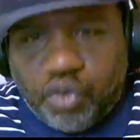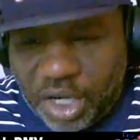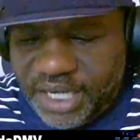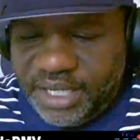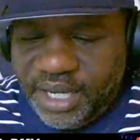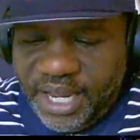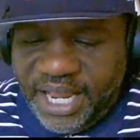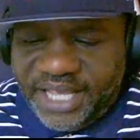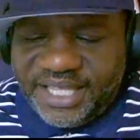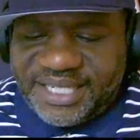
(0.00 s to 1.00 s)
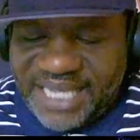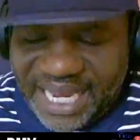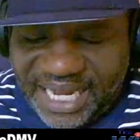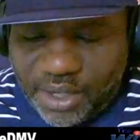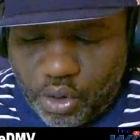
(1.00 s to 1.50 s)
run in the
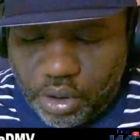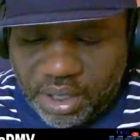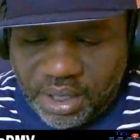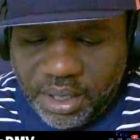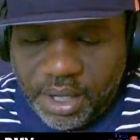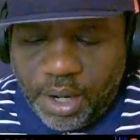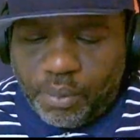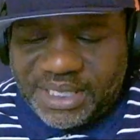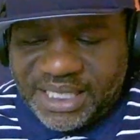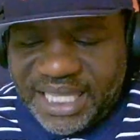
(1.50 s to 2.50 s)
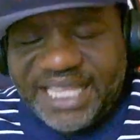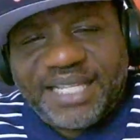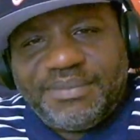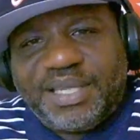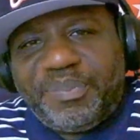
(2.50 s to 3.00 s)
second quarter, which led
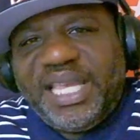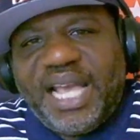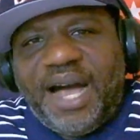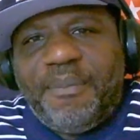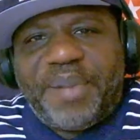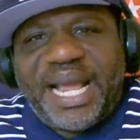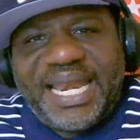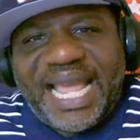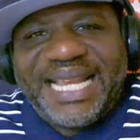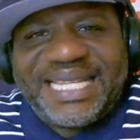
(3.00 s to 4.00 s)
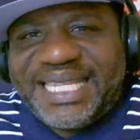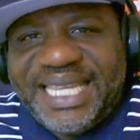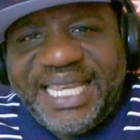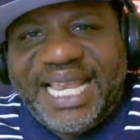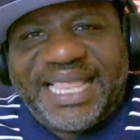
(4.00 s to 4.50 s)
them to be up by
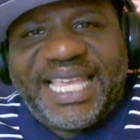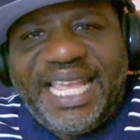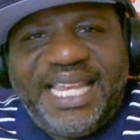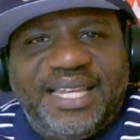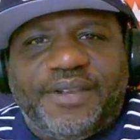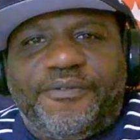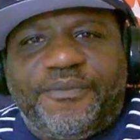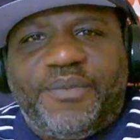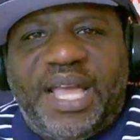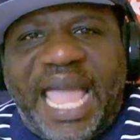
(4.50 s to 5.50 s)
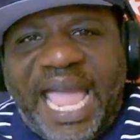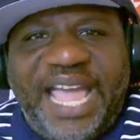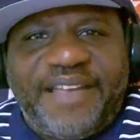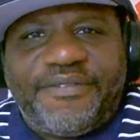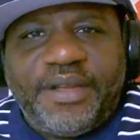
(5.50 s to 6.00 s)
19 at the end of the
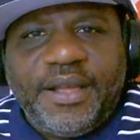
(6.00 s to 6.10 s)
half.